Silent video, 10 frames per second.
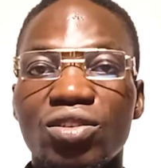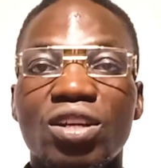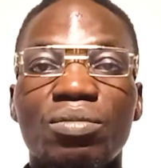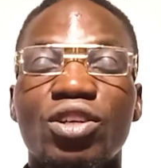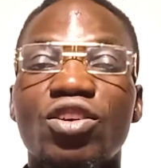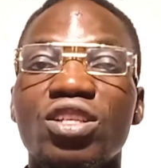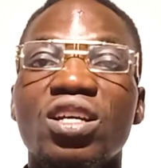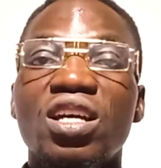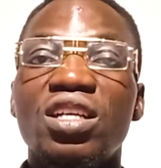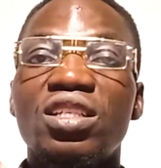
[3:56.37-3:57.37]
So that because
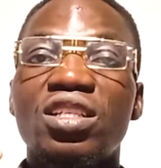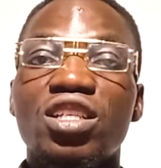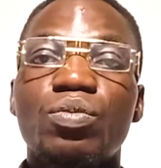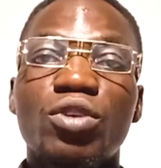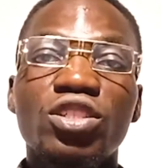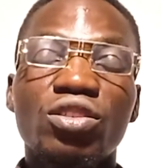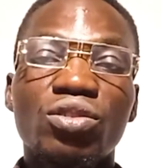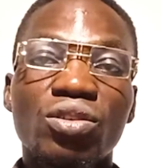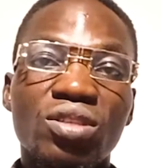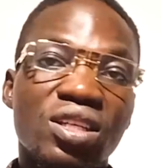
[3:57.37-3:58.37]
the sponge you
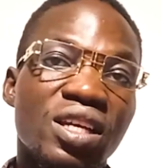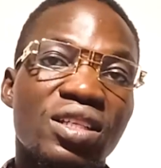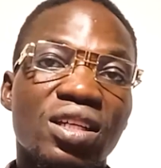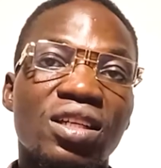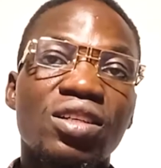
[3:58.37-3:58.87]
used yesterday,